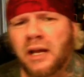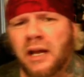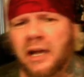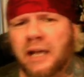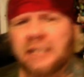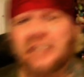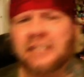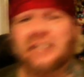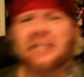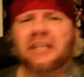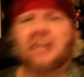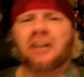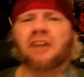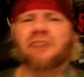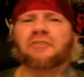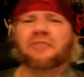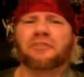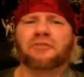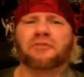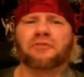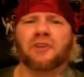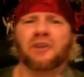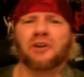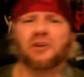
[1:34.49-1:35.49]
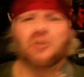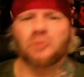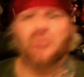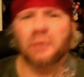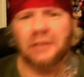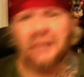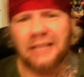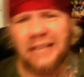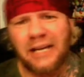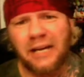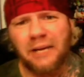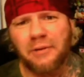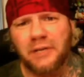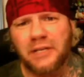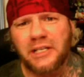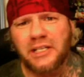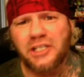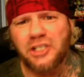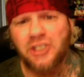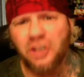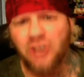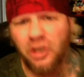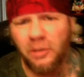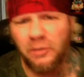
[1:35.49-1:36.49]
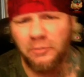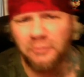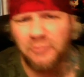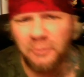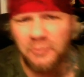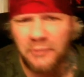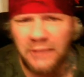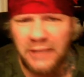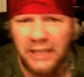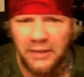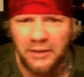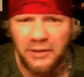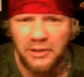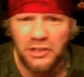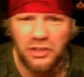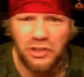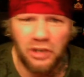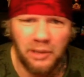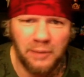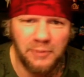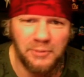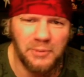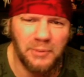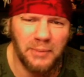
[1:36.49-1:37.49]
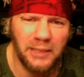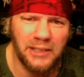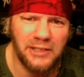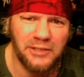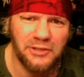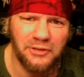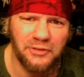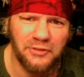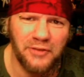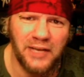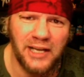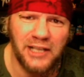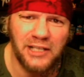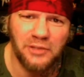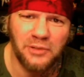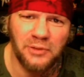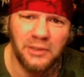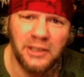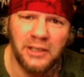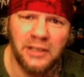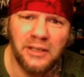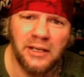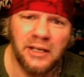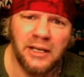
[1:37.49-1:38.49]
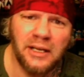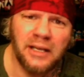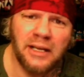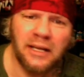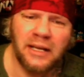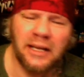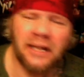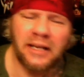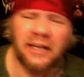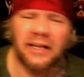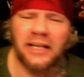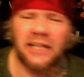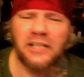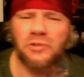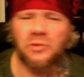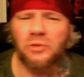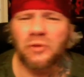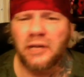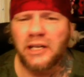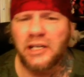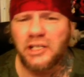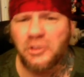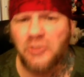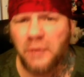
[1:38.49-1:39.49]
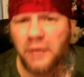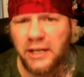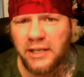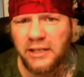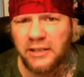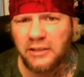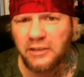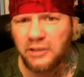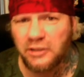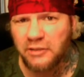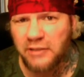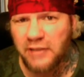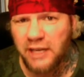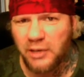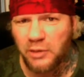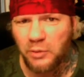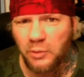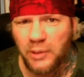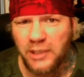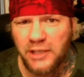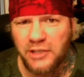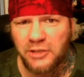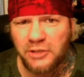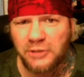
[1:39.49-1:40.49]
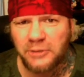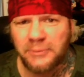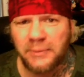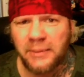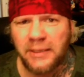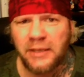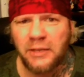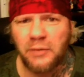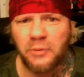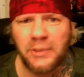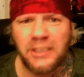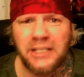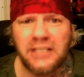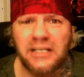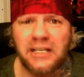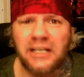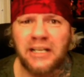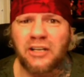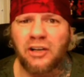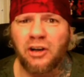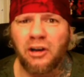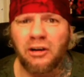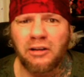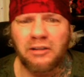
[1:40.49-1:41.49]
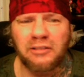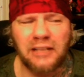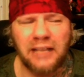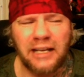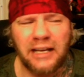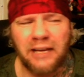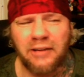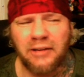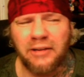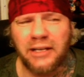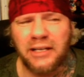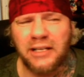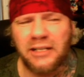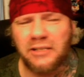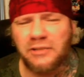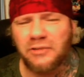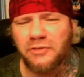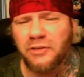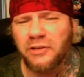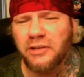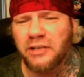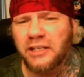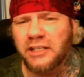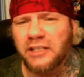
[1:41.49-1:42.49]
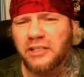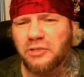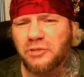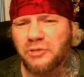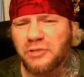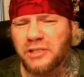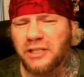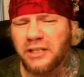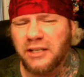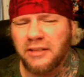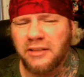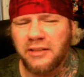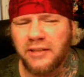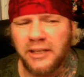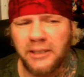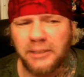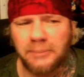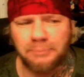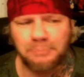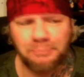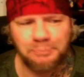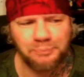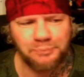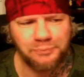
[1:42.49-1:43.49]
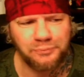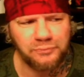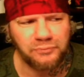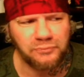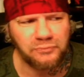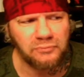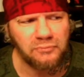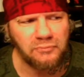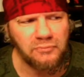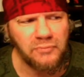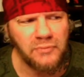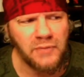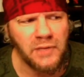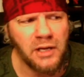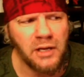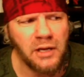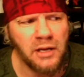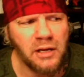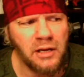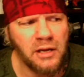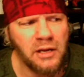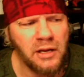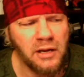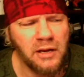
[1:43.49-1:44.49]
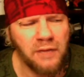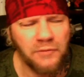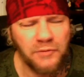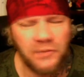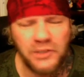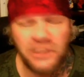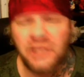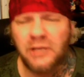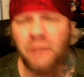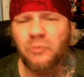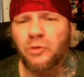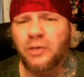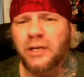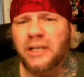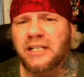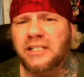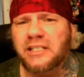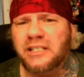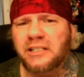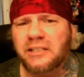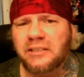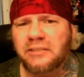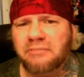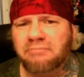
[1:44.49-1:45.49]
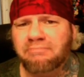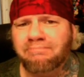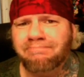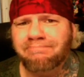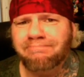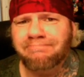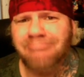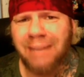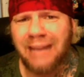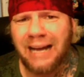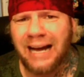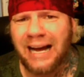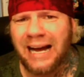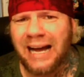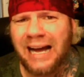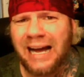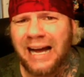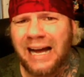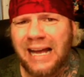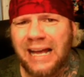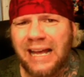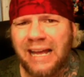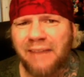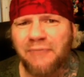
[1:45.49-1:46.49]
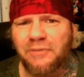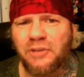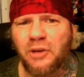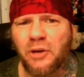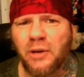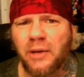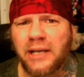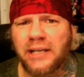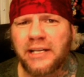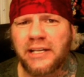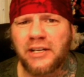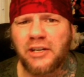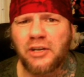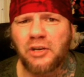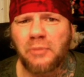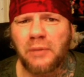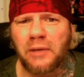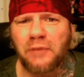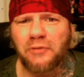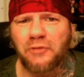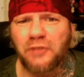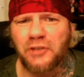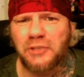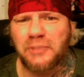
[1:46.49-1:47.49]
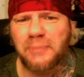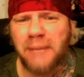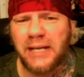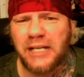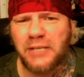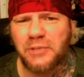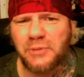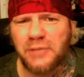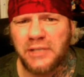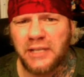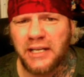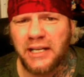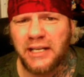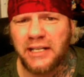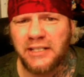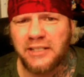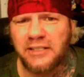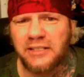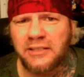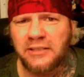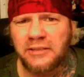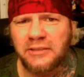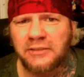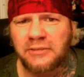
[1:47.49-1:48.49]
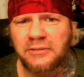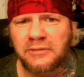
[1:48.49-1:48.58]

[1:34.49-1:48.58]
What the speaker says: I just got off the phone with Larry Sharp from Larry Sharp's Monster Factory. And that's where I trained to learn how to wrestle. And the reason I called Larry is a very interesting thing. For some reason, I have no idea who my first match was against.